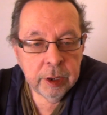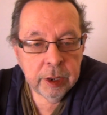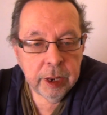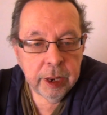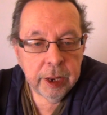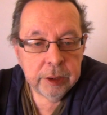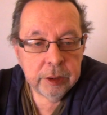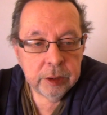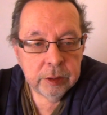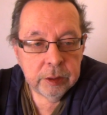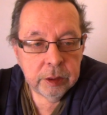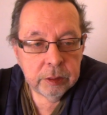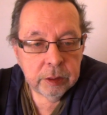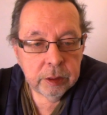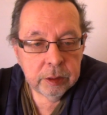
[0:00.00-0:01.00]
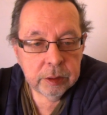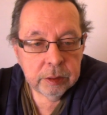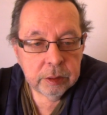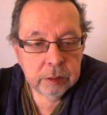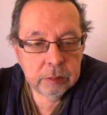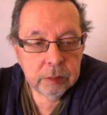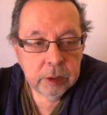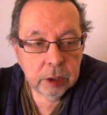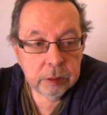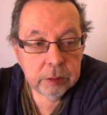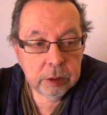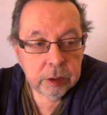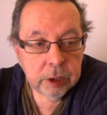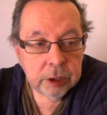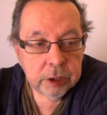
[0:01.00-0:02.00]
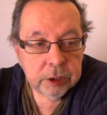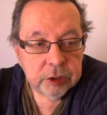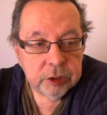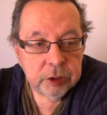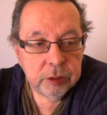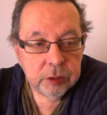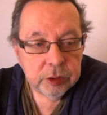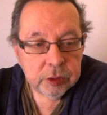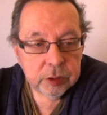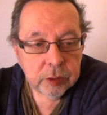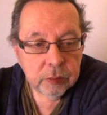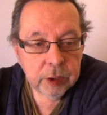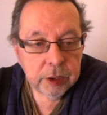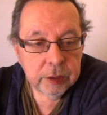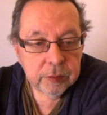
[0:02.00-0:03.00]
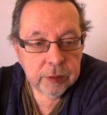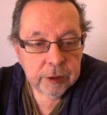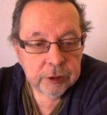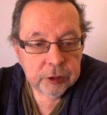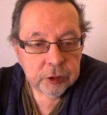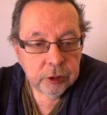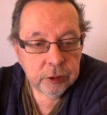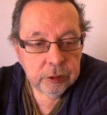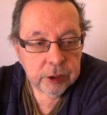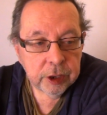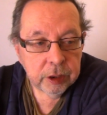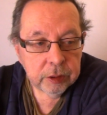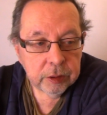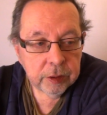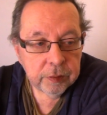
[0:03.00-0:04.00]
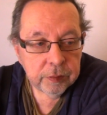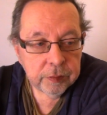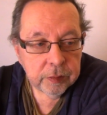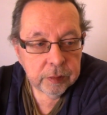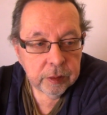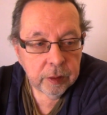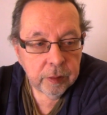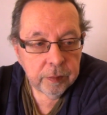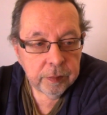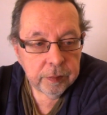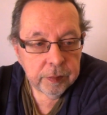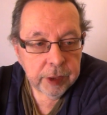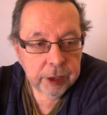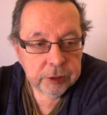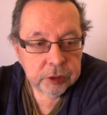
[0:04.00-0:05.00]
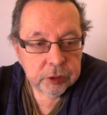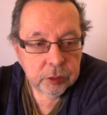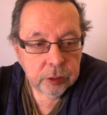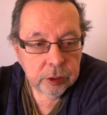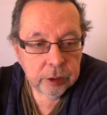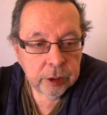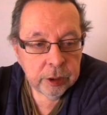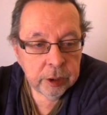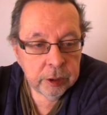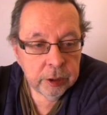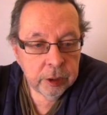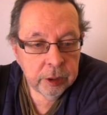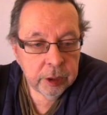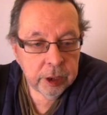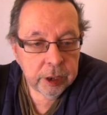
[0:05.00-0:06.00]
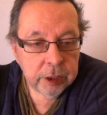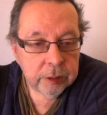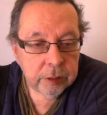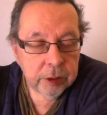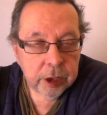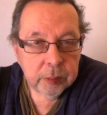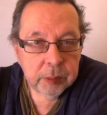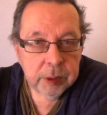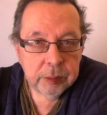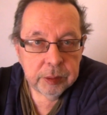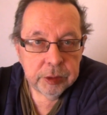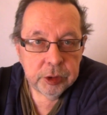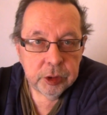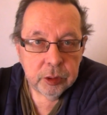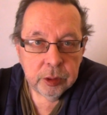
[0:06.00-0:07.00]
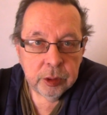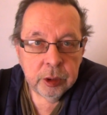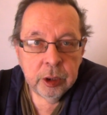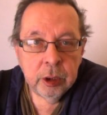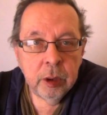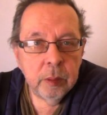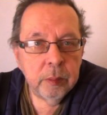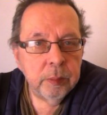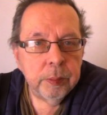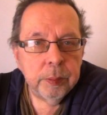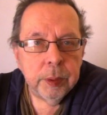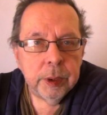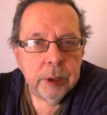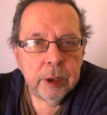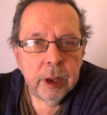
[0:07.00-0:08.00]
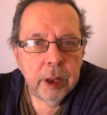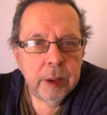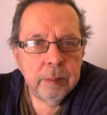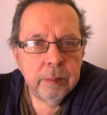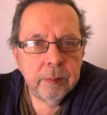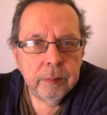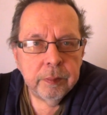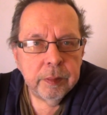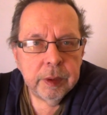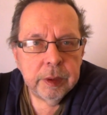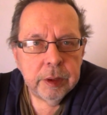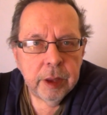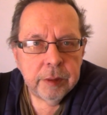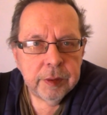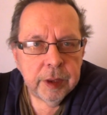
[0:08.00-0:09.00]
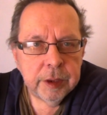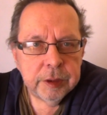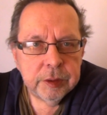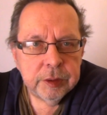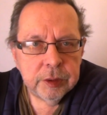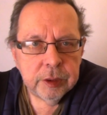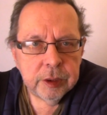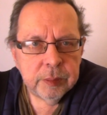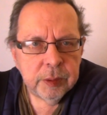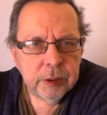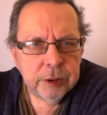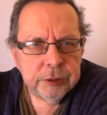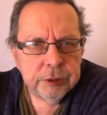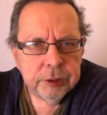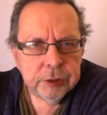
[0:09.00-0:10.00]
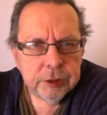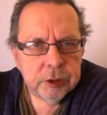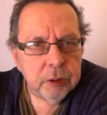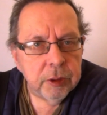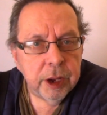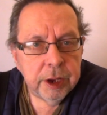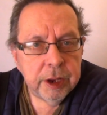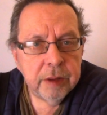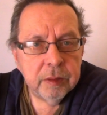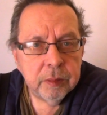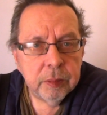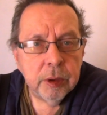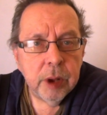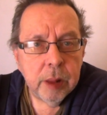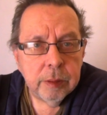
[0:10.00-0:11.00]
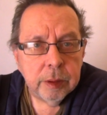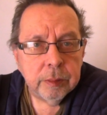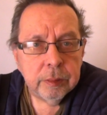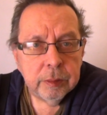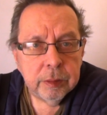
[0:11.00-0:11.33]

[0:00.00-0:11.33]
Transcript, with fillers: and you can you know you can excuse the way things turned out on on that score, and a lot of people do, but I'm not that sort of person, so I have a problem